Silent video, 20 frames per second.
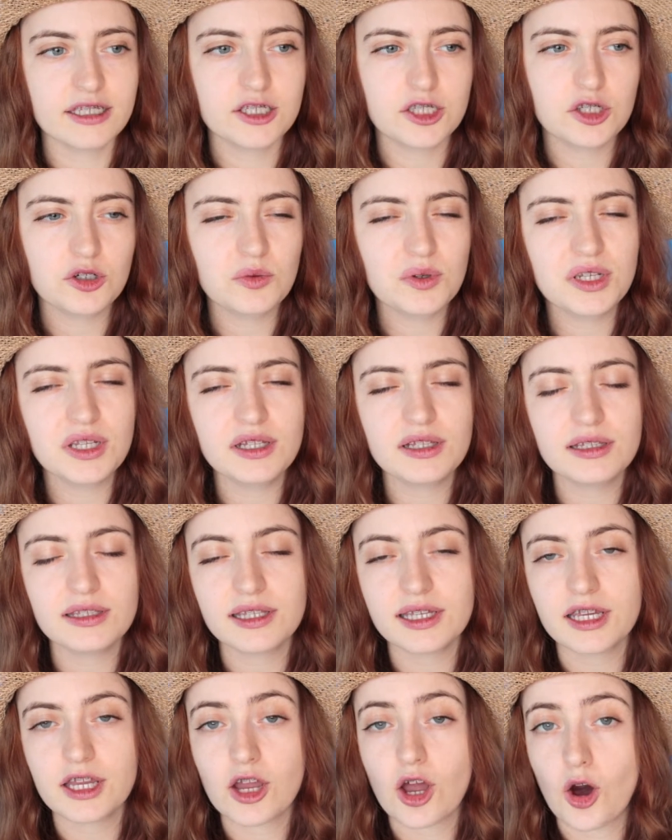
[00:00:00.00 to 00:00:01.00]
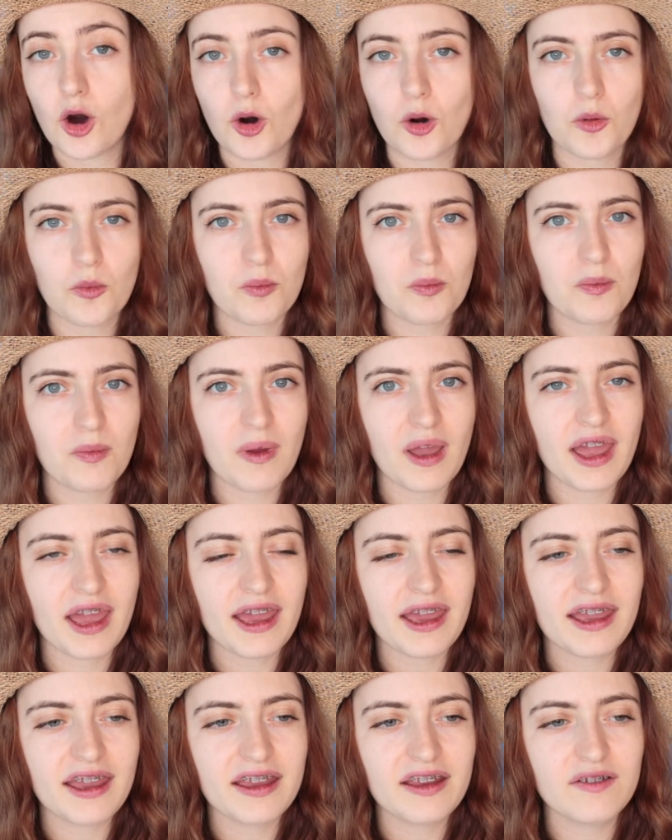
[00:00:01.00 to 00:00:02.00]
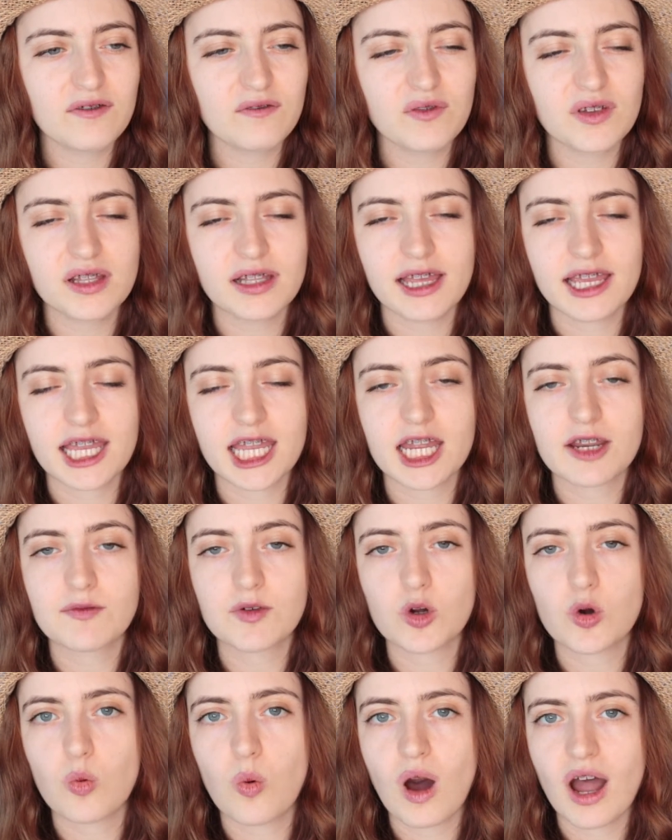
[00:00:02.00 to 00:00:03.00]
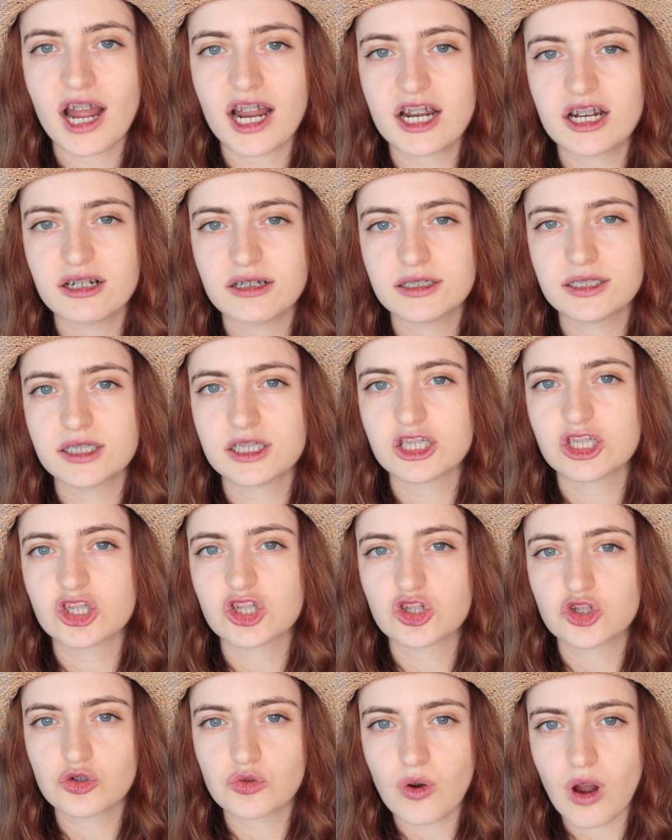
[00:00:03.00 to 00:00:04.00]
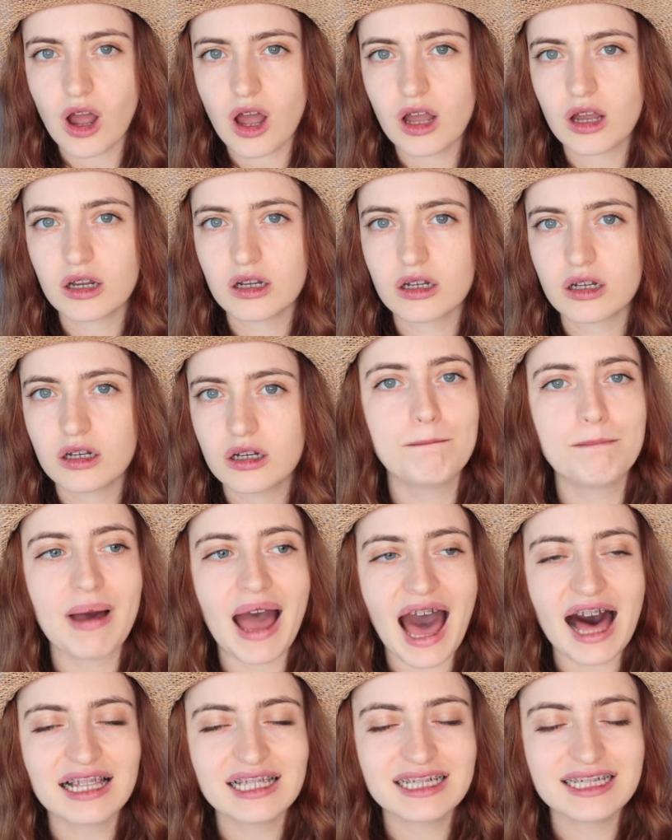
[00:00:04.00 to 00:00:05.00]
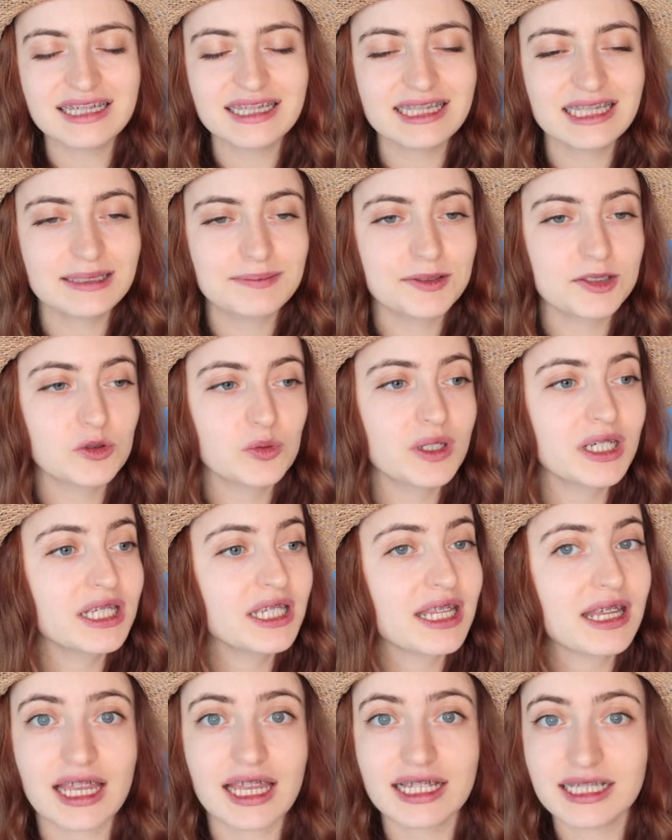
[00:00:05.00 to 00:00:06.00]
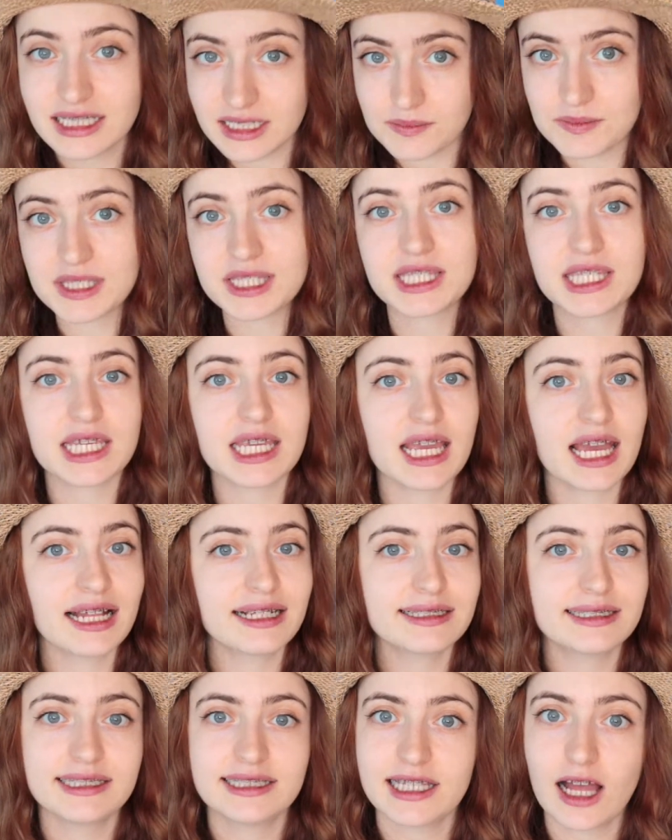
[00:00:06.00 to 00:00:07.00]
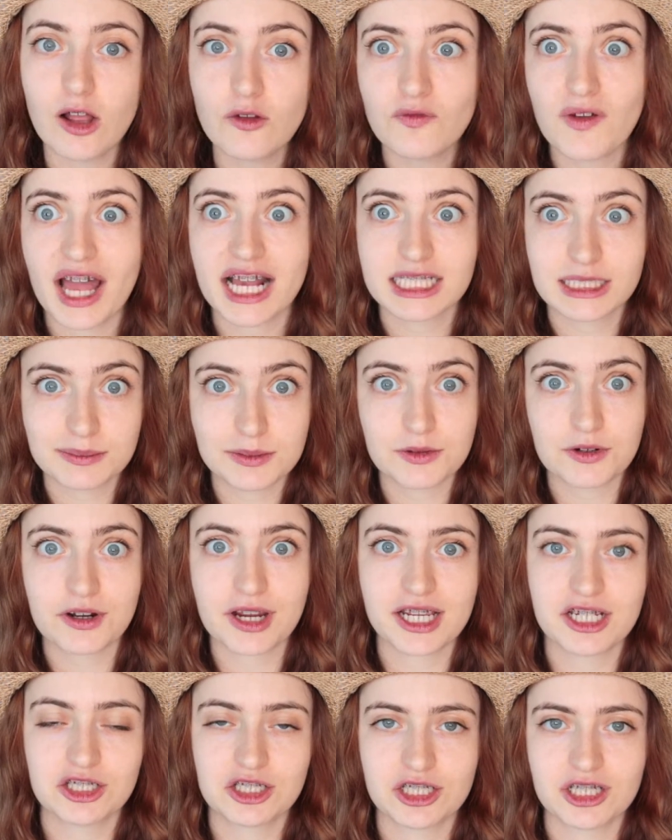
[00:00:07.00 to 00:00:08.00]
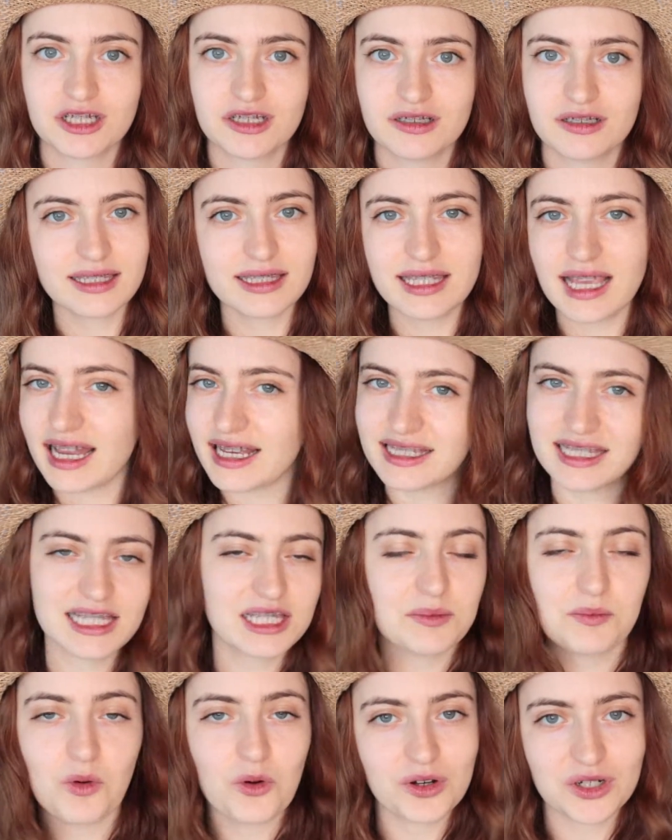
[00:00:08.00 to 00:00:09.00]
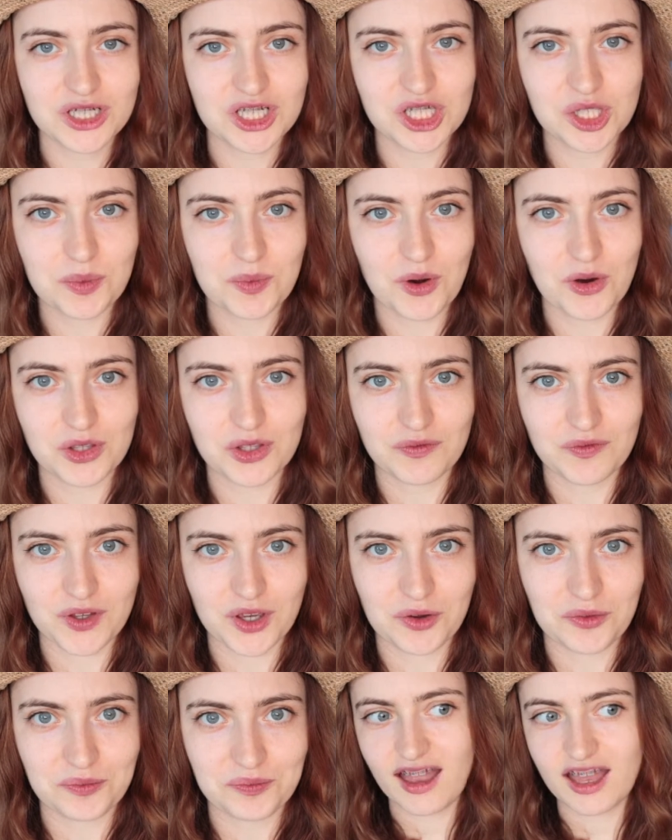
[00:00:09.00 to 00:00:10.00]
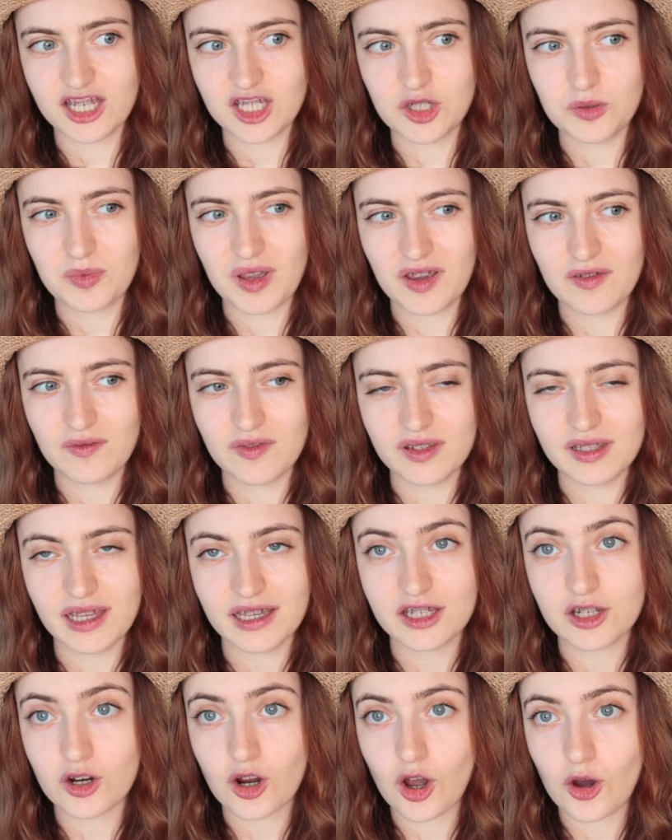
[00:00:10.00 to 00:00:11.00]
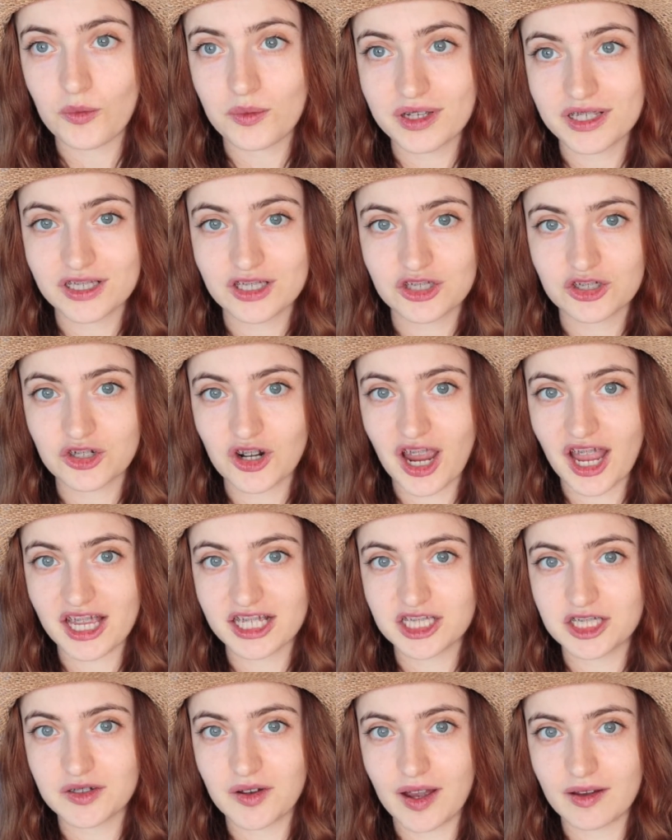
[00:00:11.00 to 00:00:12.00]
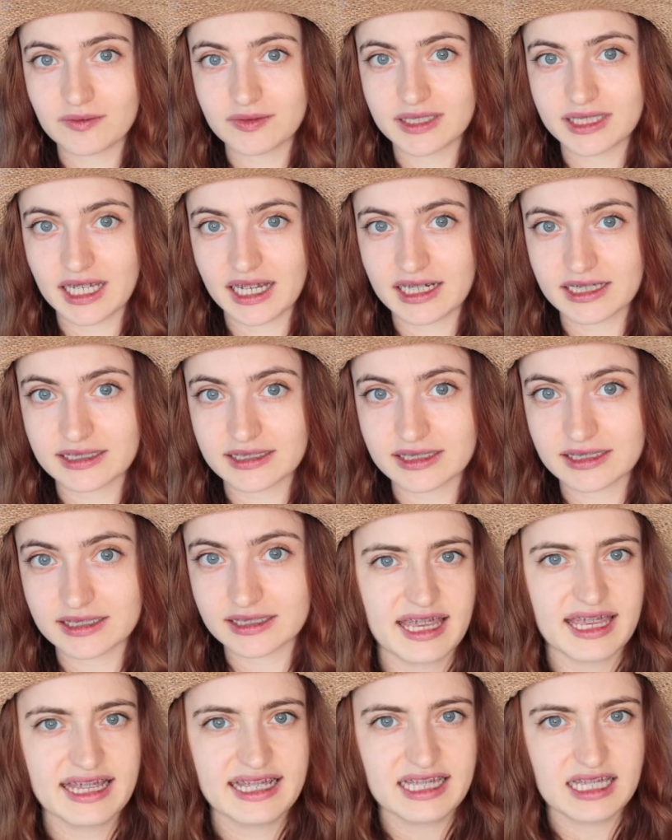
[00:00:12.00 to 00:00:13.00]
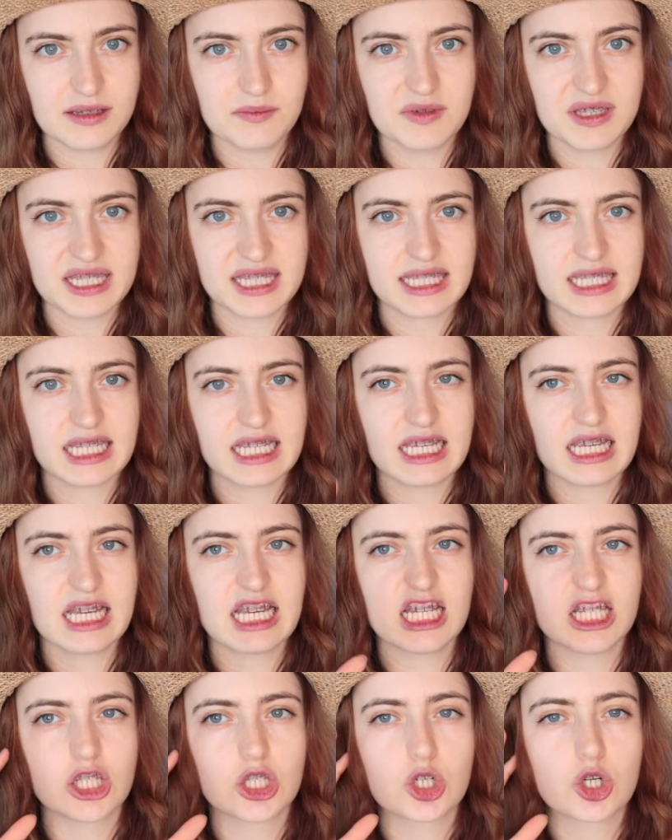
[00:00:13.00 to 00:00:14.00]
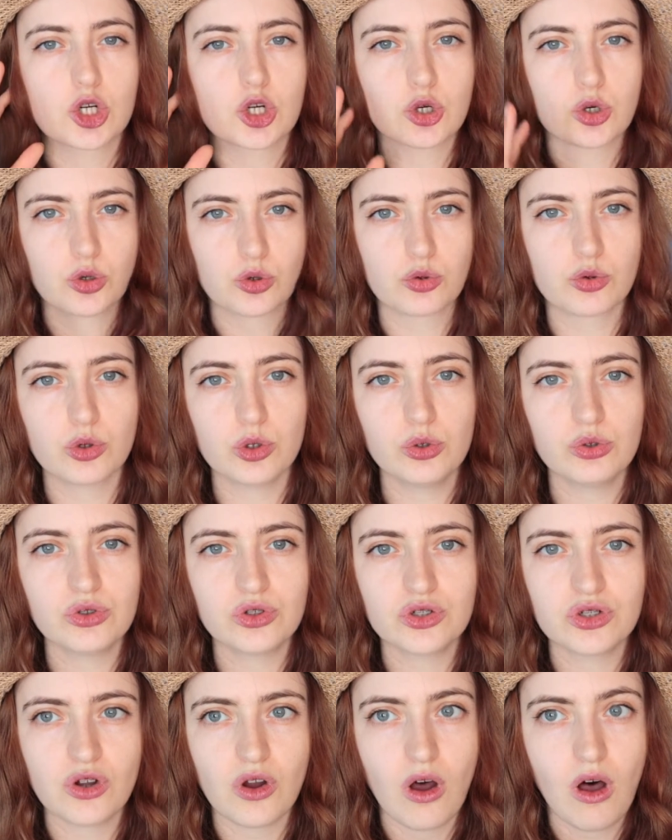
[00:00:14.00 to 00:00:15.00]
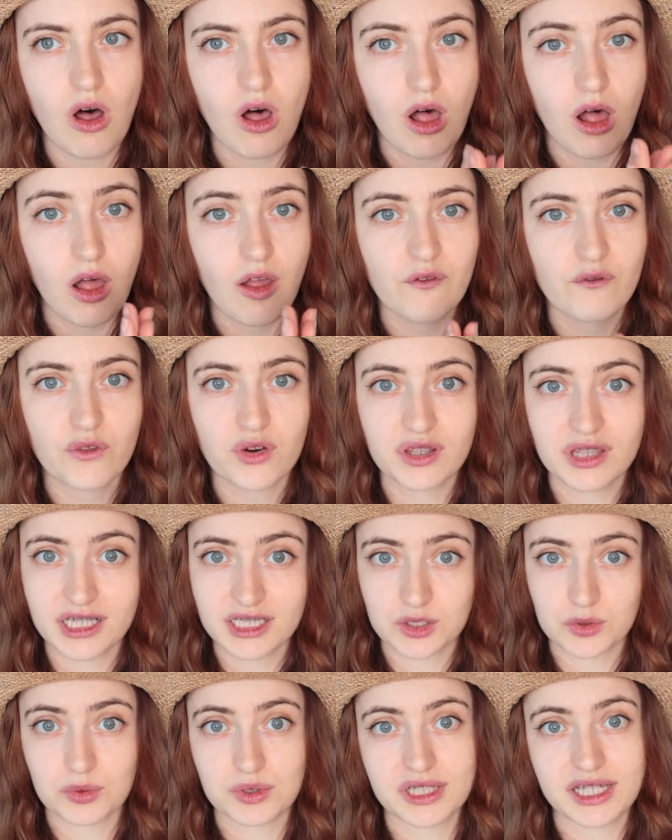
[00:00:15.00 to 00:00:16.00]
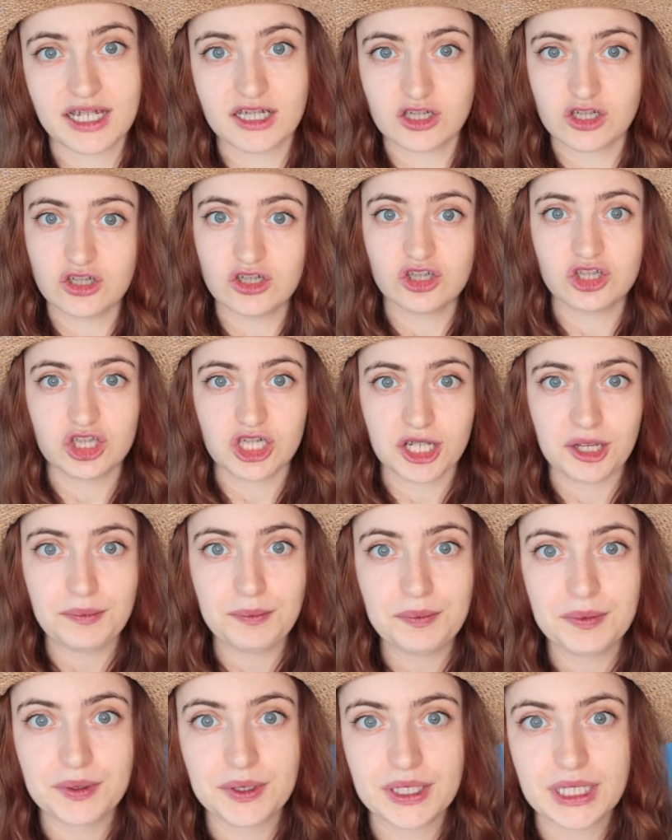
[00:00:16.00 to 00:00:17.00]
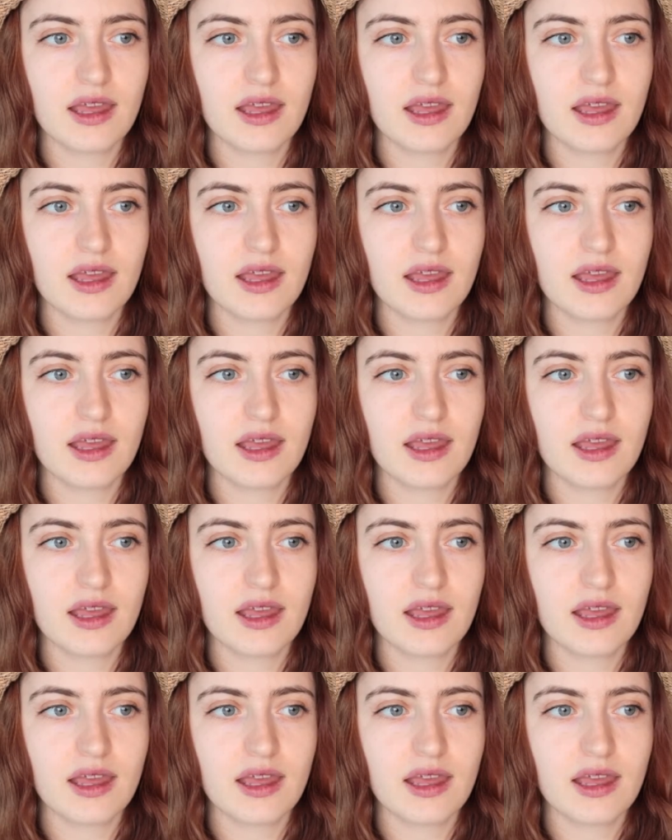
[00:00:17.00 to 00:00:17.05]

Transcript: you and a Leo may feel like it requires a strong balance between intimacy and self-exploration. Sex is important to the both of you, and you may feel like you're always trying to have sex. Intimacy is crucial for this relationship.